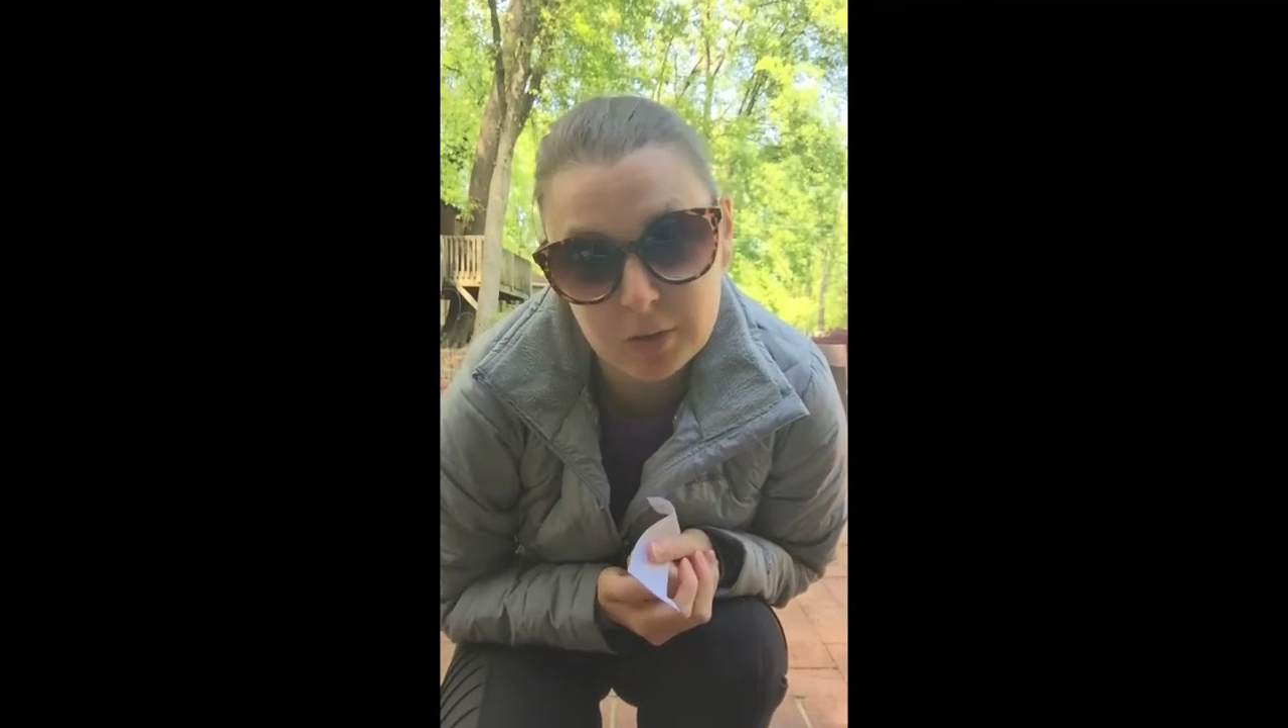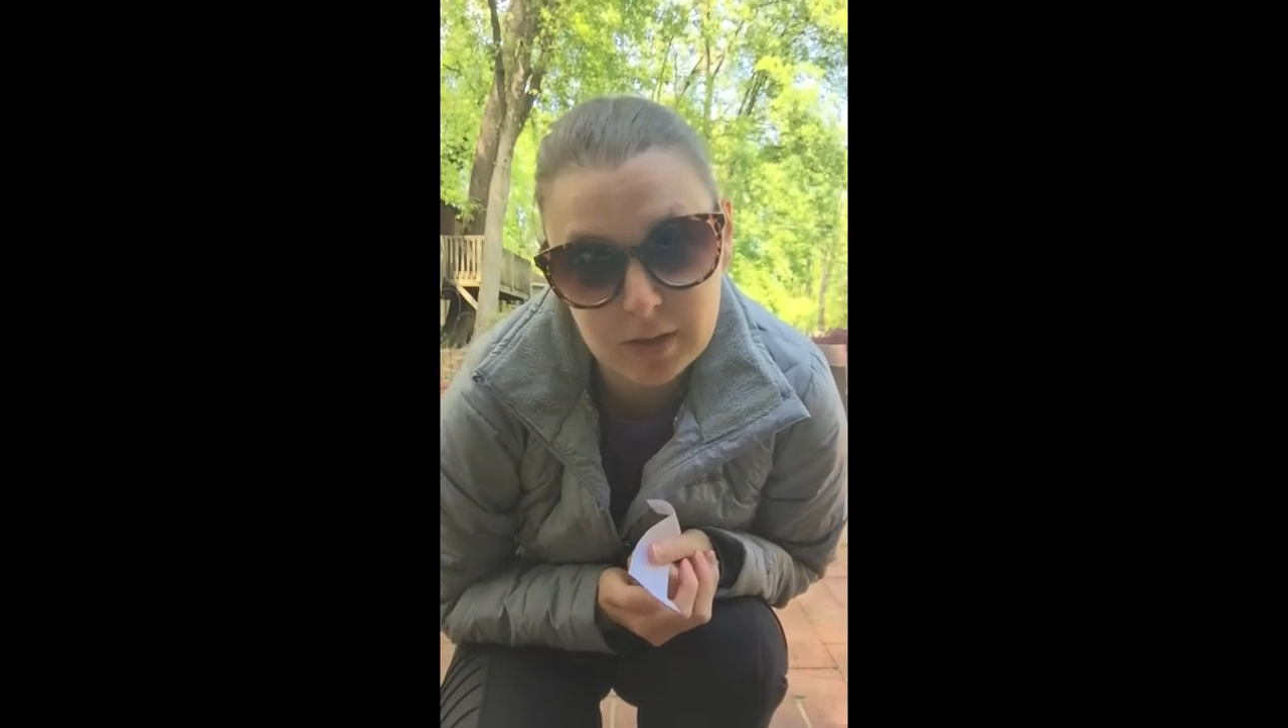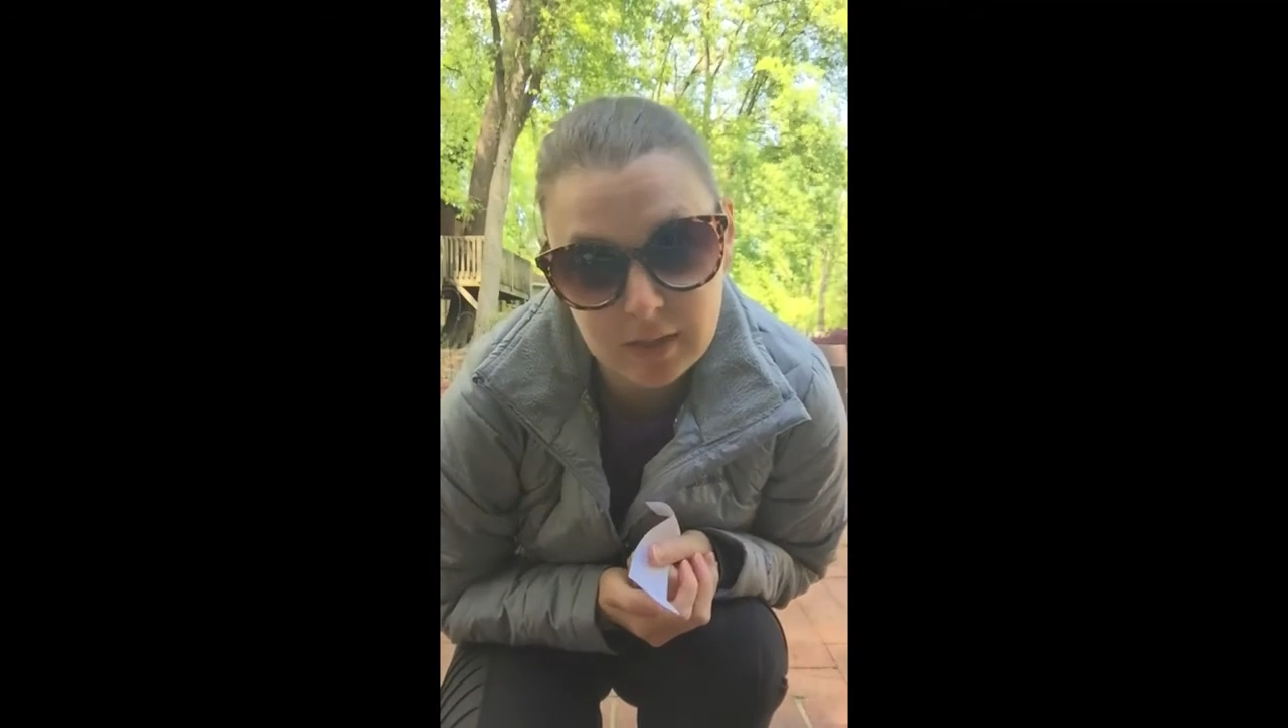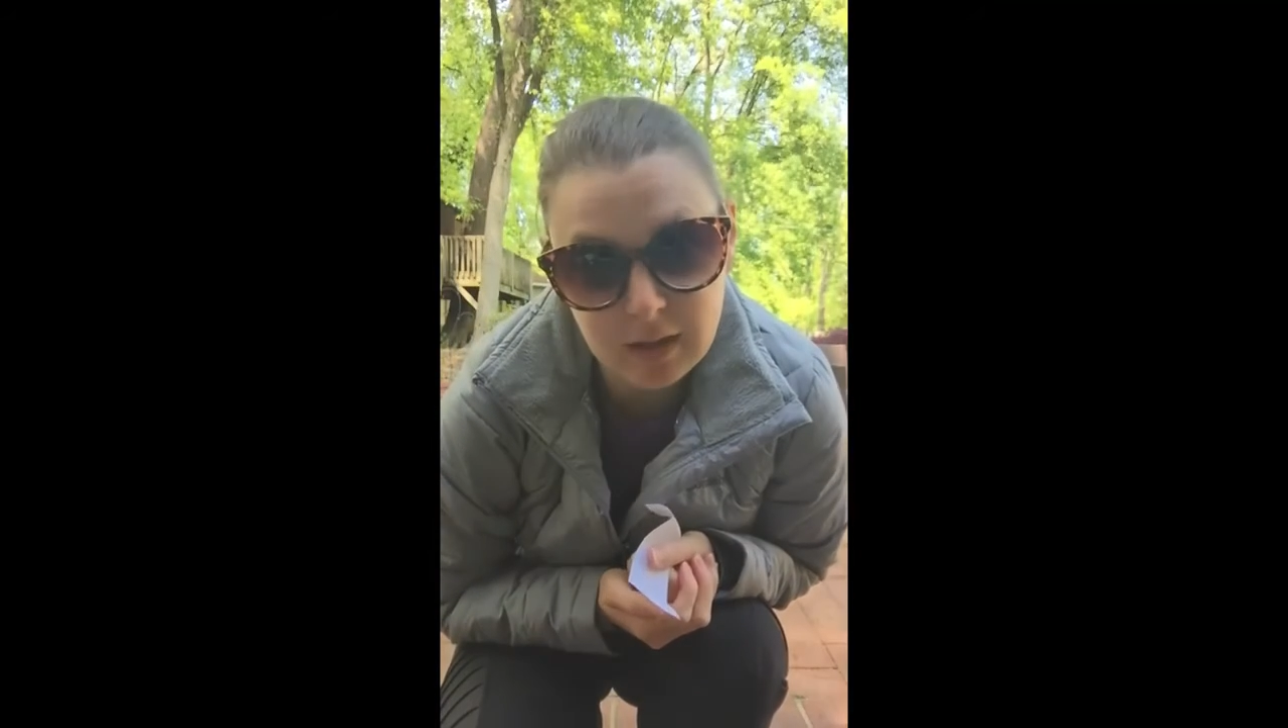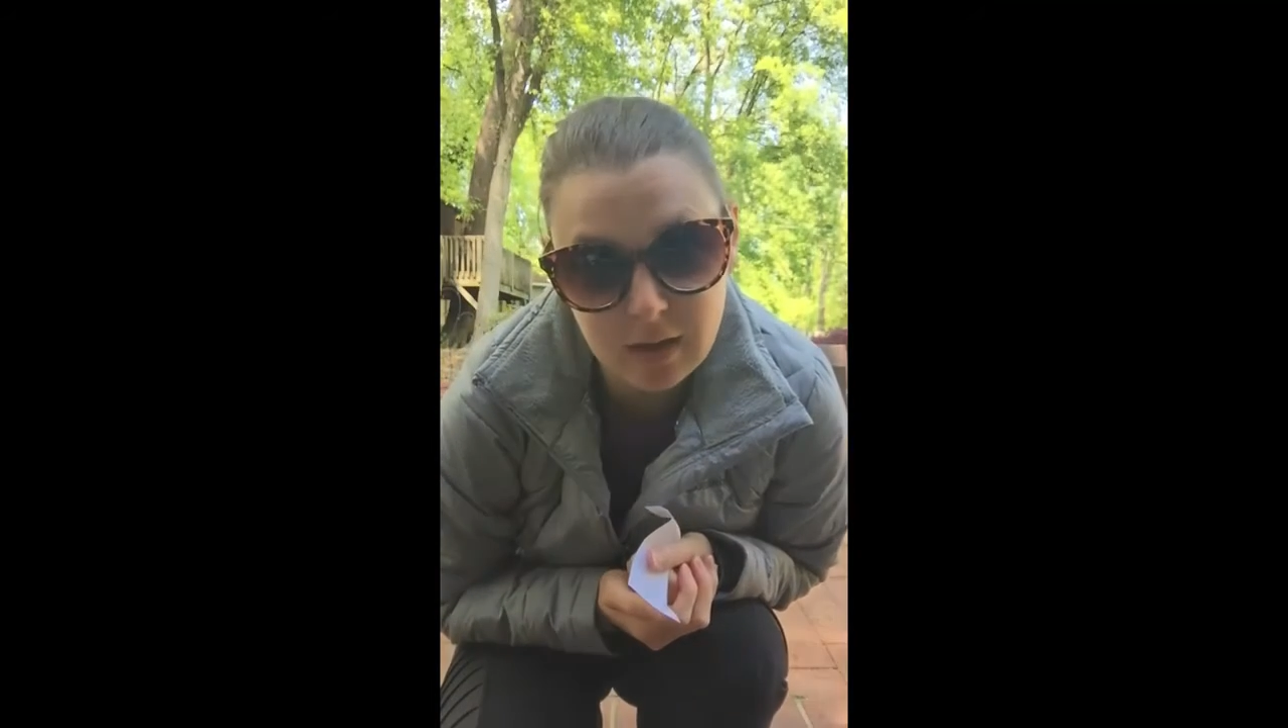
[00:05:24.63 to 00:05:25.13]

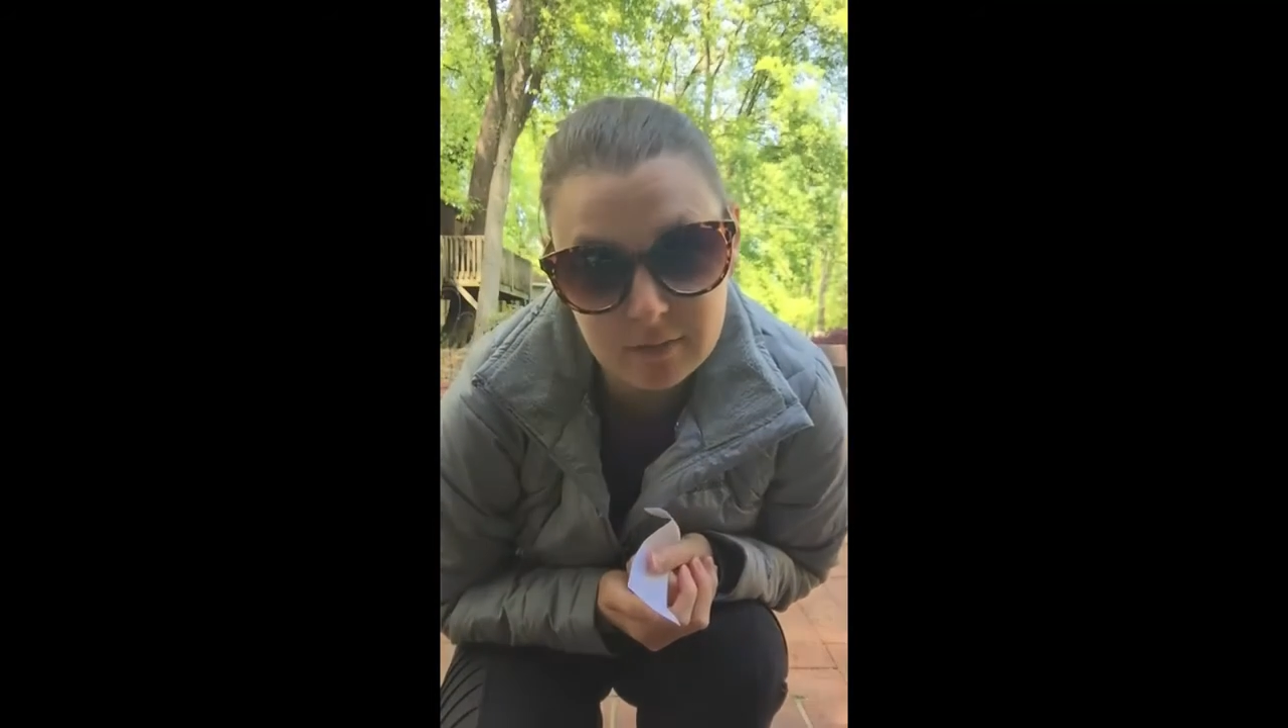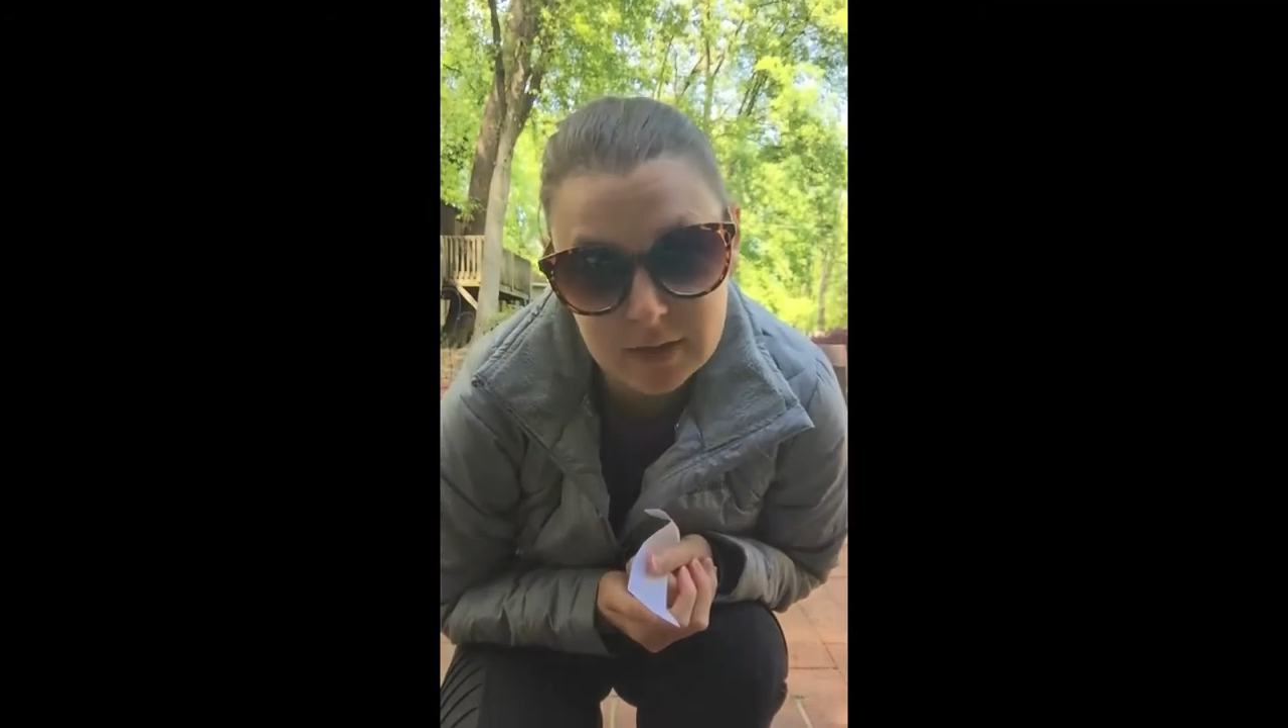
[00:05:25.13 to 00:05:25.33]
can think of